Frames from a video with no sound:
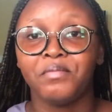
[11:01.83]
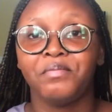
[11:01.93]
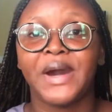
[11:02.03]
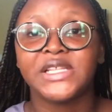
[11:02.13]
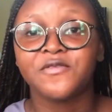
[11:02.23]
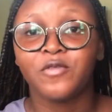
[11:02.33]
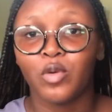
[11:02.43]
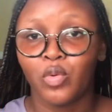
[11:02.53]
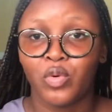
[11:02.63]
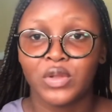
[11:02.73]
part for
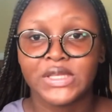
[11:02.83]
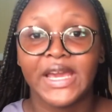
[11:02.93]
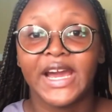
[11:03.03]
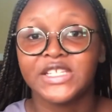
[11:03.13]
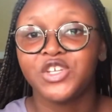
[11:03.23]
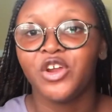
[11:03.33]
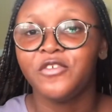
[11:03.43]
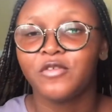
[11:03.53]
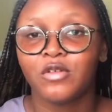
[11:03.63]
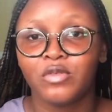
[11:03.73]
wants, a category
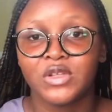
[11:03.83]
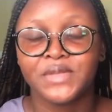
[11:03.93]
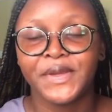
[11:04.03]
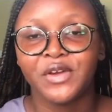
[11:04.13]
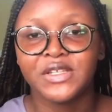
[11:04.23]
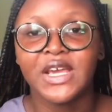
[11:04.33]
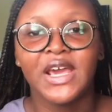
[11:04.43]
for wants, because